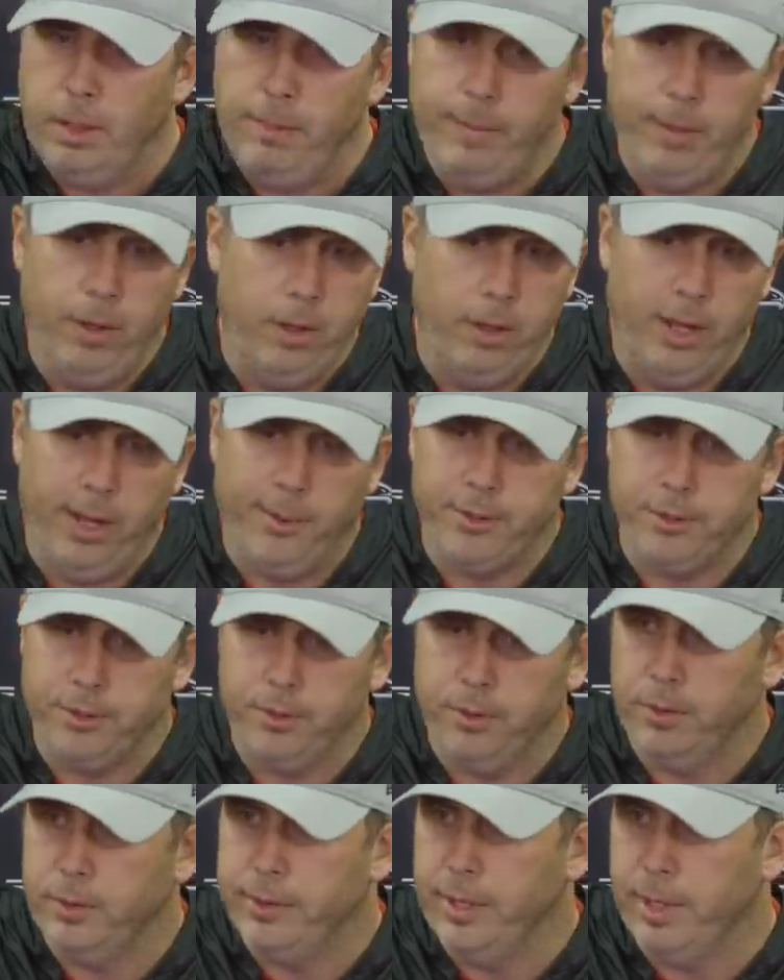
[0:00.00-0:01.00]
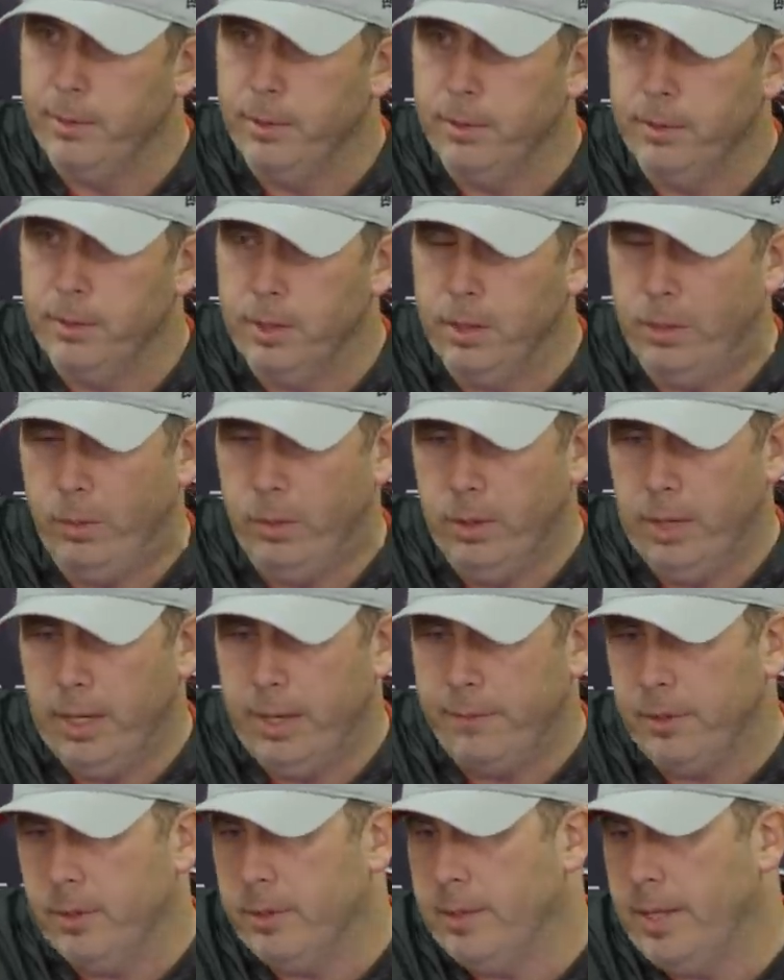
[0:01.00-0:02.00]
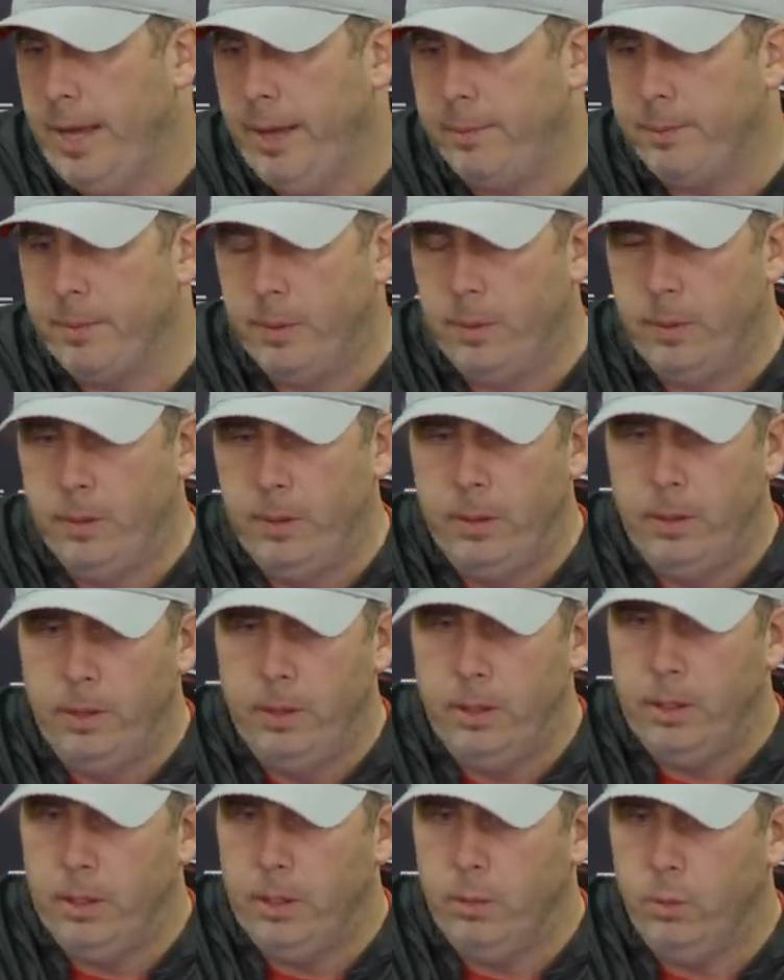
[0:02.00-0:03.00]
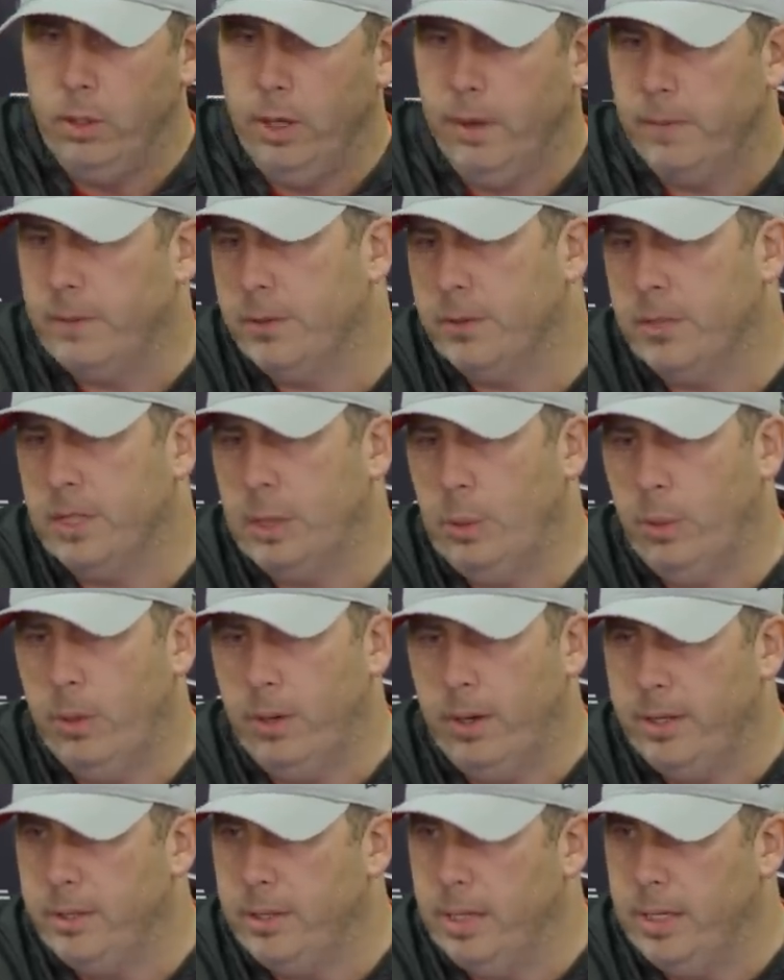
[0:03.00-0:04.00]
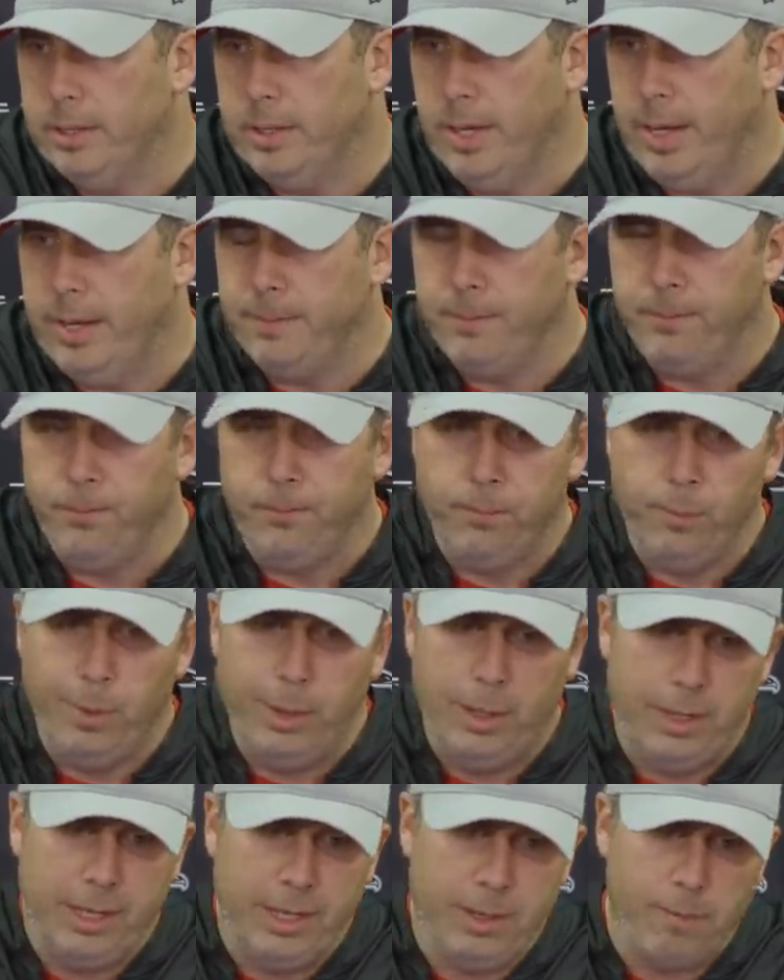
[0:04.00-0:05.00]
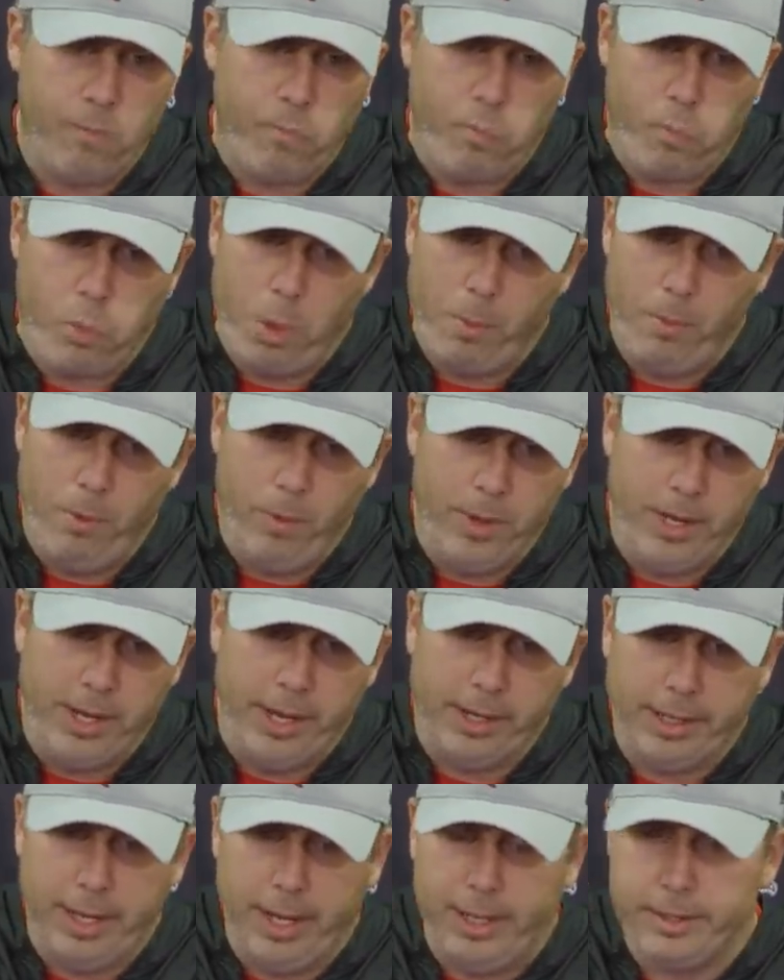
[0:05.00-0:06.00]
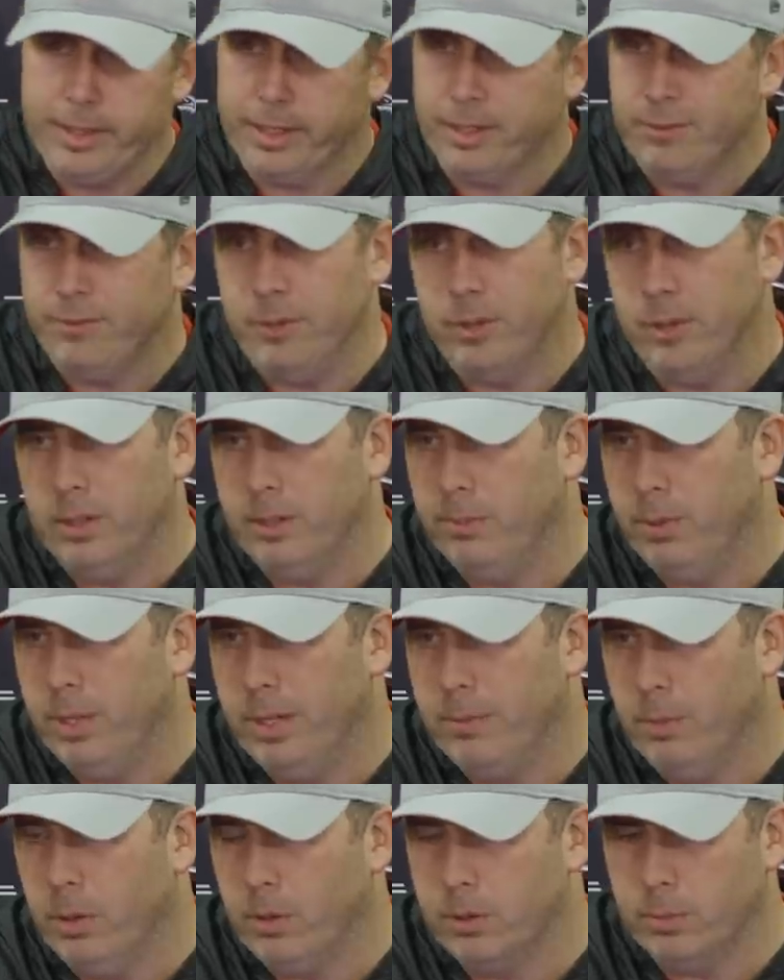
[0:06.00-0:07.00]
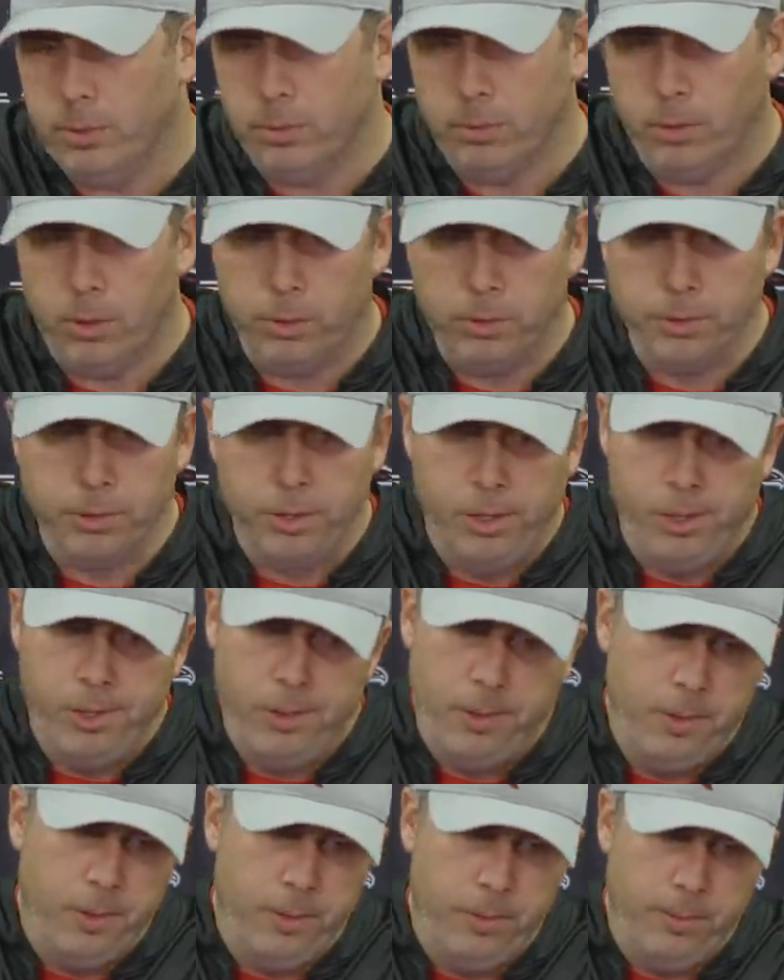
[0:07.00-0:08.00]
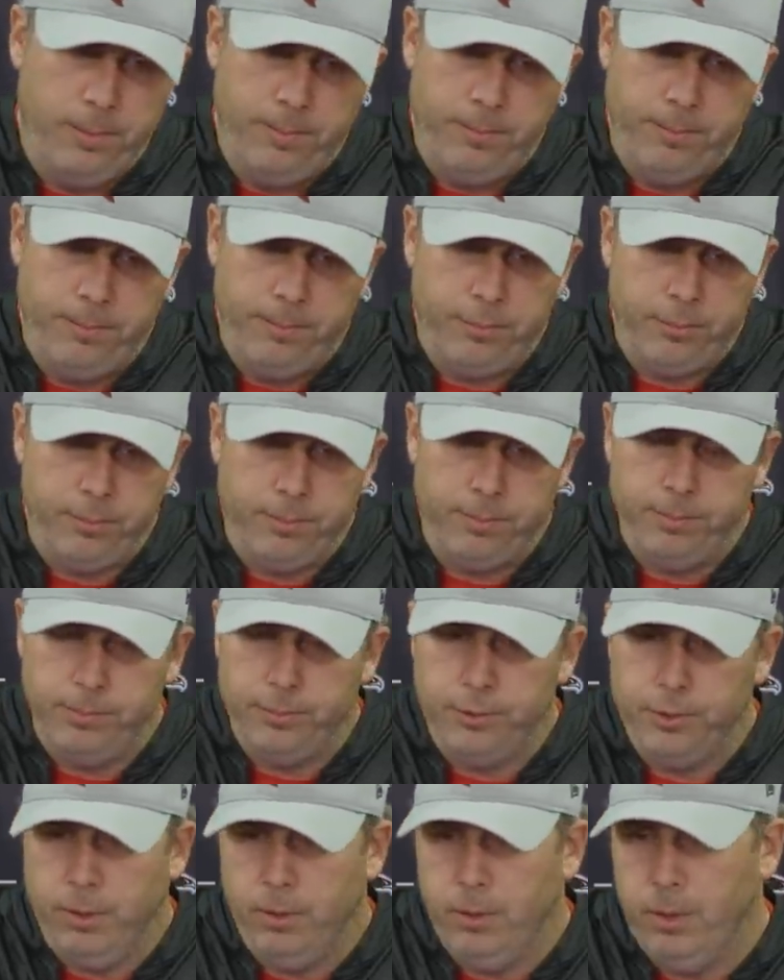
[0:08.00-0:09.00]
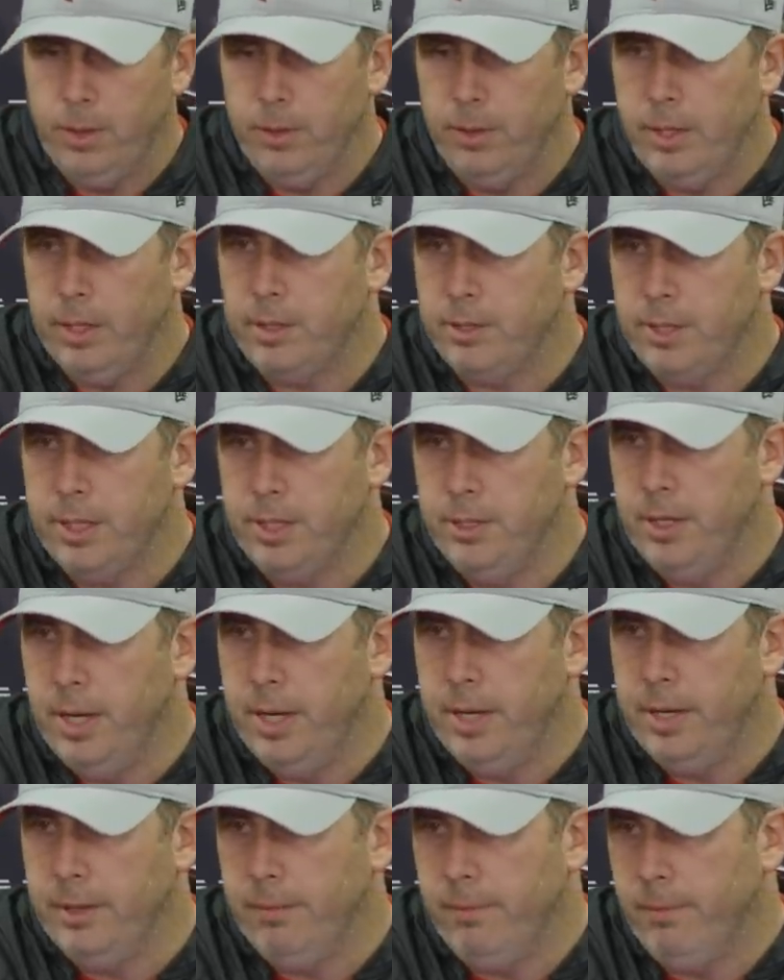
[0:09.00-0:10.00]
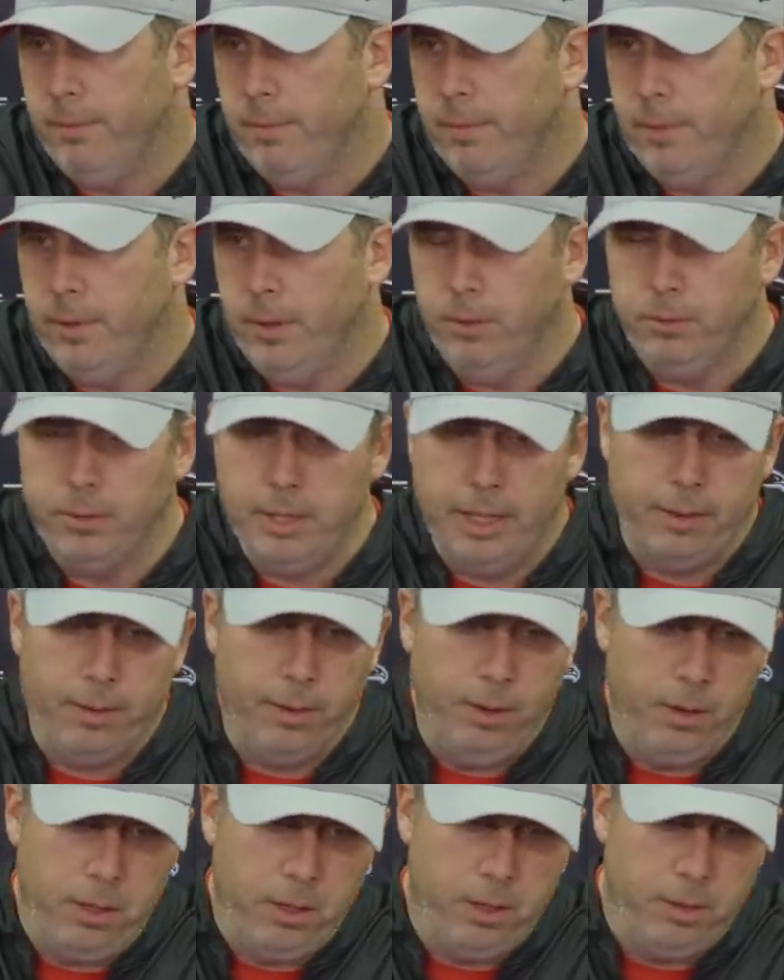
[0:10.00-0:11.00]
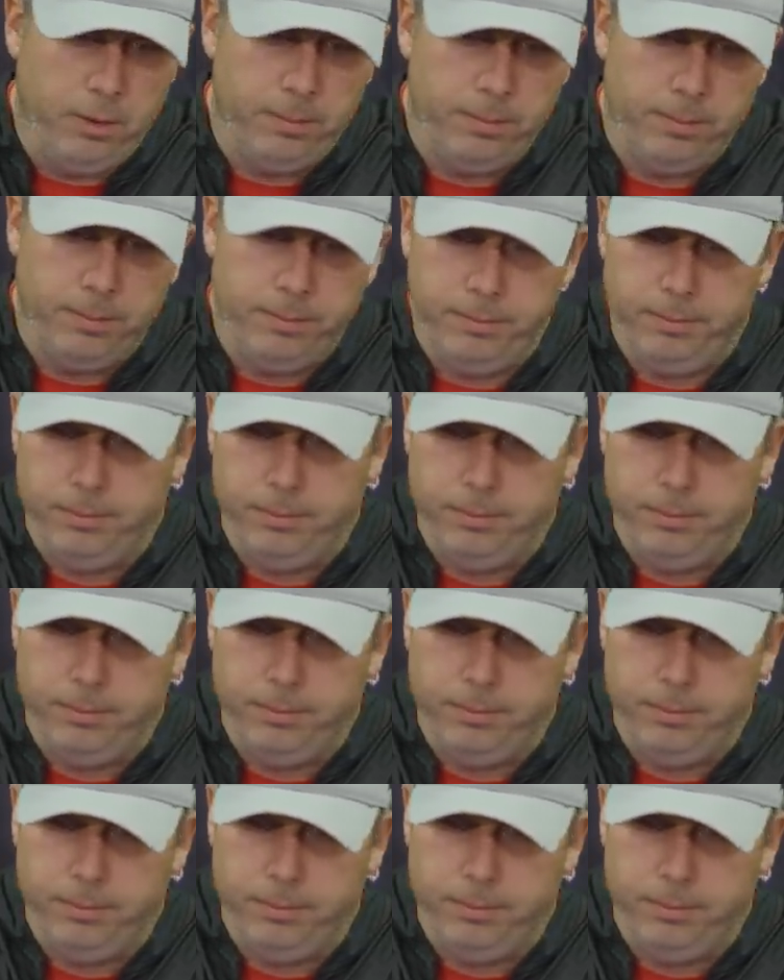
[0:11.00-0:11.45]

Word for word: I mean, all options on the table. You know, we'll have to adapt. We'll have to see where AJ's at. Um, but we got guys that can fill in and play multiple roles. So whether that's TJ, you know, Darren Hall,